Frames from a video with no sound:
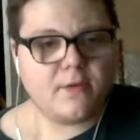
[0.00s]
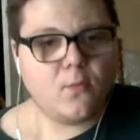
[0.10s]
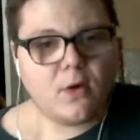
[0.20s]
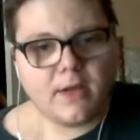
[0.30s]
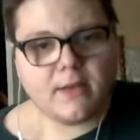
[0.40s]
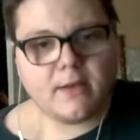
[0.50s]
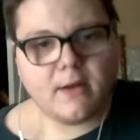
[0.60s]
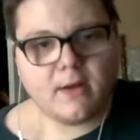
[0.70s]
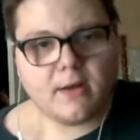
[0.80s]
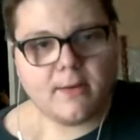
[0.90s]
what
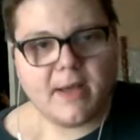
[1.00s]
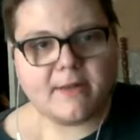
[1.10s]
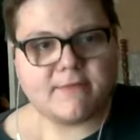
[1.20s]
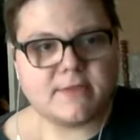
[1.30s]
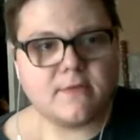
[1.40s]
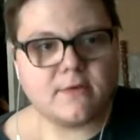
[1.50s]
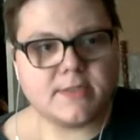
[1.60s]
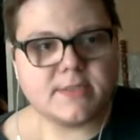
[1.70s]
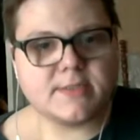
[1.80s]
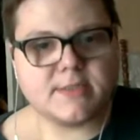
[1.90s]
amount of silver
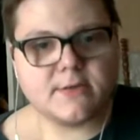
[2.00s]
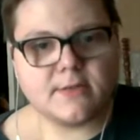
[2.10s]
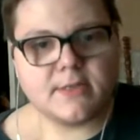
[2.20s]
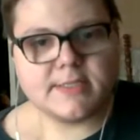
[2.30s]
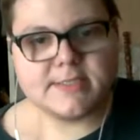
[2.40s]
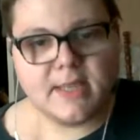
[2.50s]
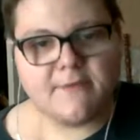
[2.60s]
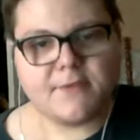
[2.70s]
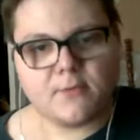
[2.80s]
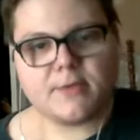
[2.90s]
is
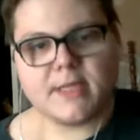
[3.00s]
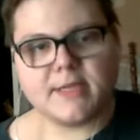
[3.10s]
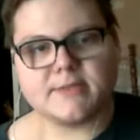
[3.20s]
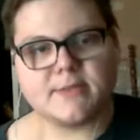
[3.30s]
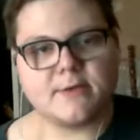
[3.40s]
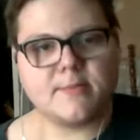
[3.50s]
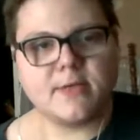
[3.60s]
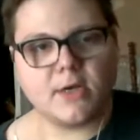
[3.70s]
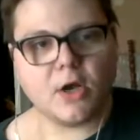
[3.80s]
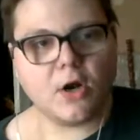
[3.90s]
left in what they consider to
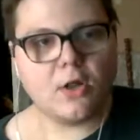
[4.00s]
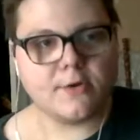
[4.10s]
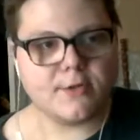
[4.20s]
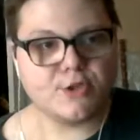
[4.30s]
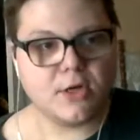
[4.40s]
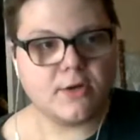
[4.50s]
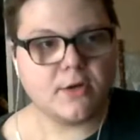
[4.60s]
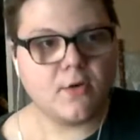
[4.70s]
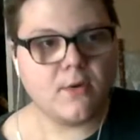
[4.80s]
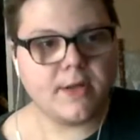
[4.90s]
be a call or a junk
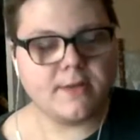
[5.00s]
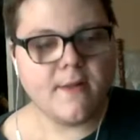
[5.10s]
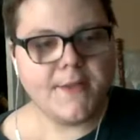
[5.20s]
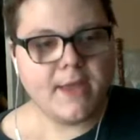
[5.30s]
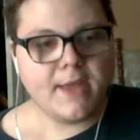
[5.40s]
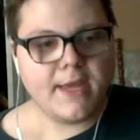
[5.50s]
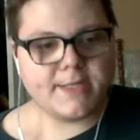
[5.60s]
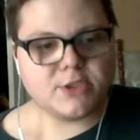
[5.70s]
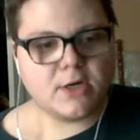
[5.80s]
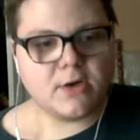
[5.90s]
coin. And
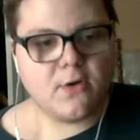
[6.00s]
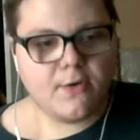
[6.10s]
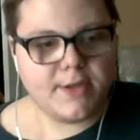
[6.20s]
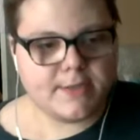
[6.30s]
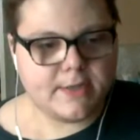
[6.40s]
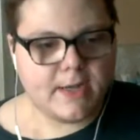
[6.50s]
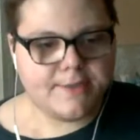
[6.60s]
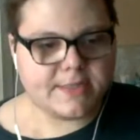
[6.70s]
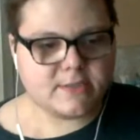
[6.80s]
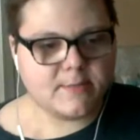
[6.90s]
a junk coin,
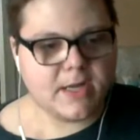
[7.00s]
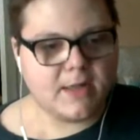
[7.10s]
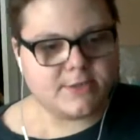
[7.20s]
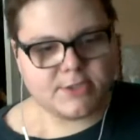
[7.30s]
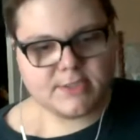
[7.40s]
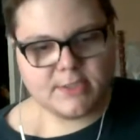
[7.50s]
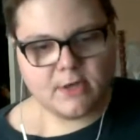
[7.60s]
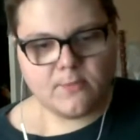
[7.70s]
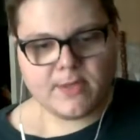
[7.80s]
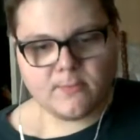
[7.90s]
that terminology,
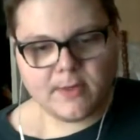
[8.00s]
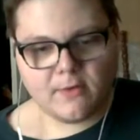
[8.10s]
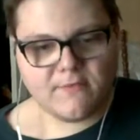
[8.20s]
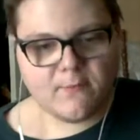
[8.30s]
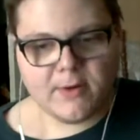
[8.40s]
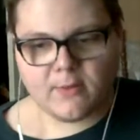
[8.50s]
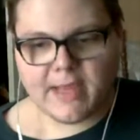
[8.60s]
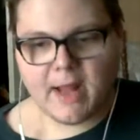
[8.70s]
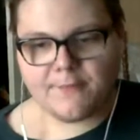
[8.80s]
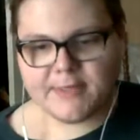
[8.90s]
we
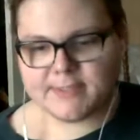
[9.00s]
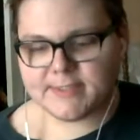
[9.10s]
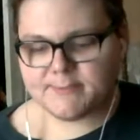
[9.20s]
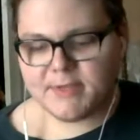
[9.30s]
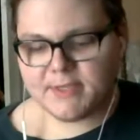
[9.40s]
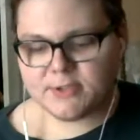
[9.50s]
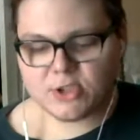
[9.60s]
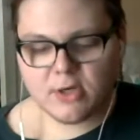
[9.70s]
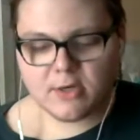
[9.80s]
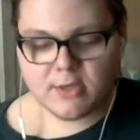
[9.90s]
don't count these as being
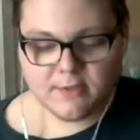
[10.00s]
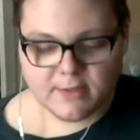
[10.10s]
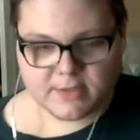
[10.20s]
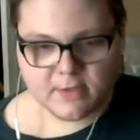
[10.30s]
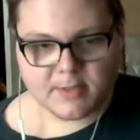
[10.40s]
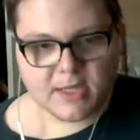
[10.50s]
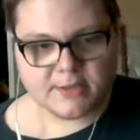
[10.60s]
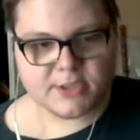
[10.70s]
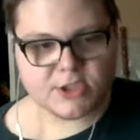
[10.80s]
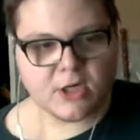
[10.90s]
junk. The
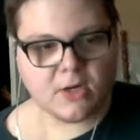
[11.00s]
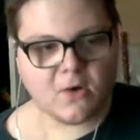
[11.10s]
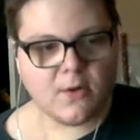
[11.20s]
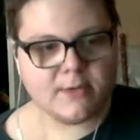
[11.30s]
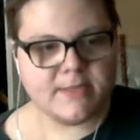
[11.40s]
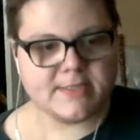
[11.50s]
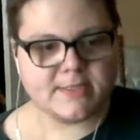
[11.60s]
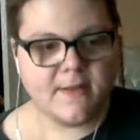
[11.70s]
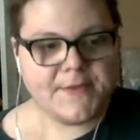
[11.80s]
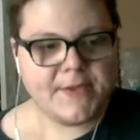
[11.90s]
terminology junk coin
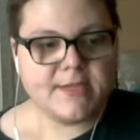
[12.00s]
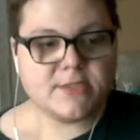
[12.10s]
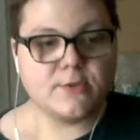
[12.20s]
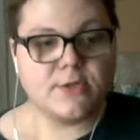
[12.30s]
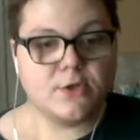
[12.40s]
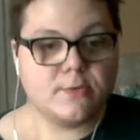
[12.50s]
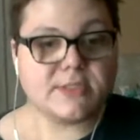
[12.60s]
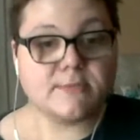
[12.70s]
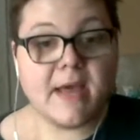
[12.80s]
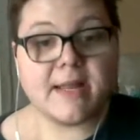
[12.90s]
means to a
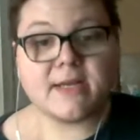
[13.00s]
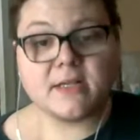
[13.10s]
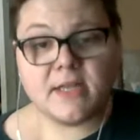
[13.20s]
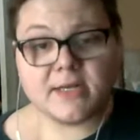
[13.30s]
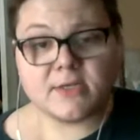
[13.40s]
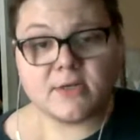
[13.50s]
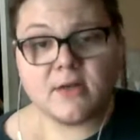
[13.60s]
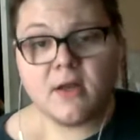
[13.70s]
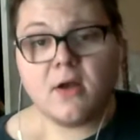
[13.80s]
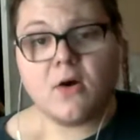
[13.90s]
numismatic
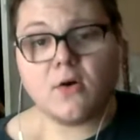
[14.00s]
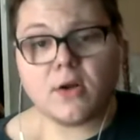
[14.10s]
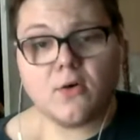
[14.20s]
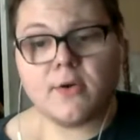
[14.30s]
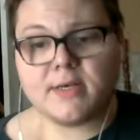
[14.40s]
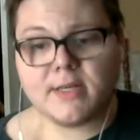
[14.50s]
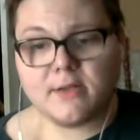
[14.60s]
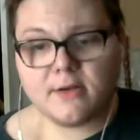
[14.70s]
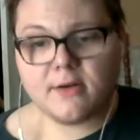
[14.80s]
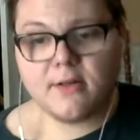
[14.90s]
collector or a coin
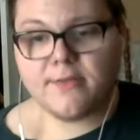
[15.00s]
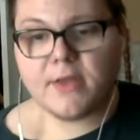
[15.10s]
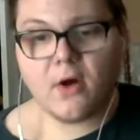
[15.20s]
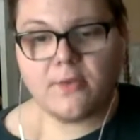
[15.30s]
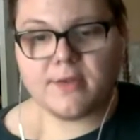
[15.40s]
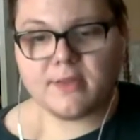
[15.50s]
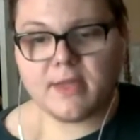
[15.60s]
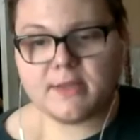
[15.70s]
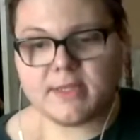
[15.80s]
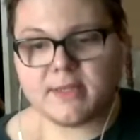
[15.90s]
dealer, the only
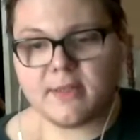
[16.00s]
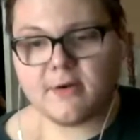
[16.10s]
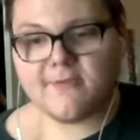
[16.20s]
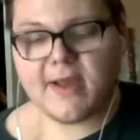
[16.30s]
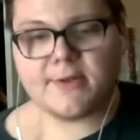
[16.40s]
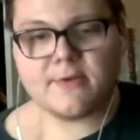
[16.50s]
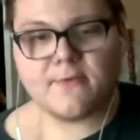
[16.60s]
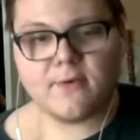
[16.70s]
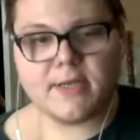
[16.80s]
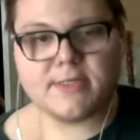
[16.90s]
thing that they're valued
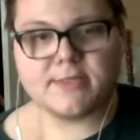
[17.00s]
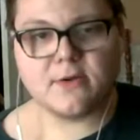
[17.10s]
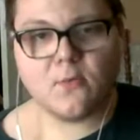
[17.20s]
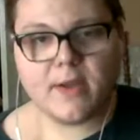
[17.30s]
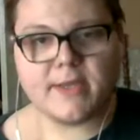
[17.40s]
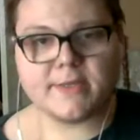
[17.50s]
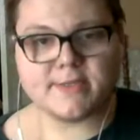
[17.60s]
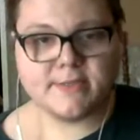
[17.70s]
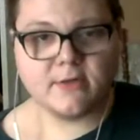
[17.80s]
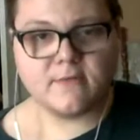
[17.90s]
for is their weight in
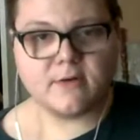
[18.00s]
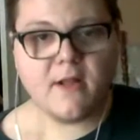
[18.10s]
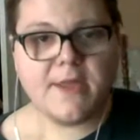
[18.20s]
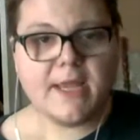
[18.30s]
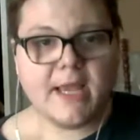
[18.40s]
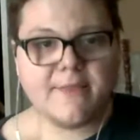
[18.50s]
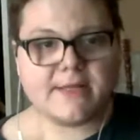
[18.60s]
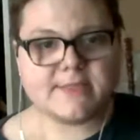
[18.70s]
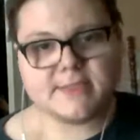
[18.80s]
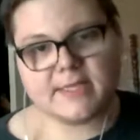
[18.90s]
silver. And
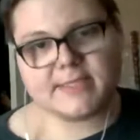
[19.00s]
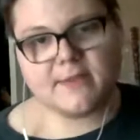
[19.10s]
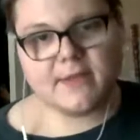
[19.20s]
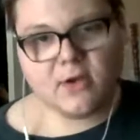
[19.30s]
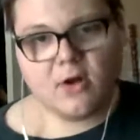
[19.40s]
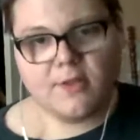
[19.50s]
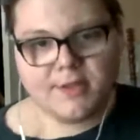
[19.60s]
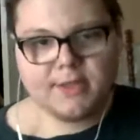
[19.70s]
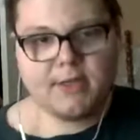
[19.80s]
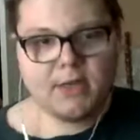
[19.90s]
that's how they call
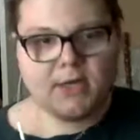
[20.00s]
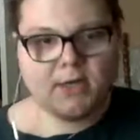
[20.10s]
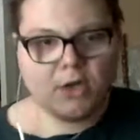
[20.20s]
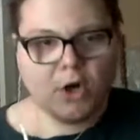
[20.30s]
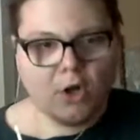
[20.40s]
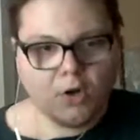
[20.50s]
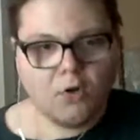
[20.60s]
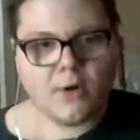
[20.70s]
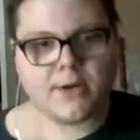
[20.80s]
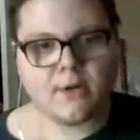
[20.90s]
it a call
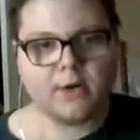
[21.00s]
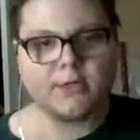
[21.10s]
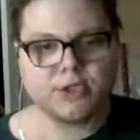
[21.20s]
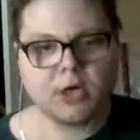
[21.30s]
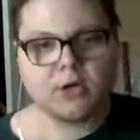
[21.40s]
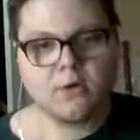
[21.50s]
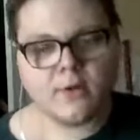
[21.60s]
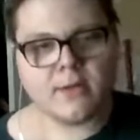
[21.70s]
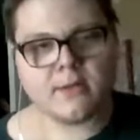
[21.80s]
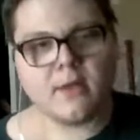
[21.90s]
coin or a junk
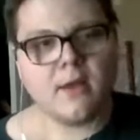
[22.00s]
coin.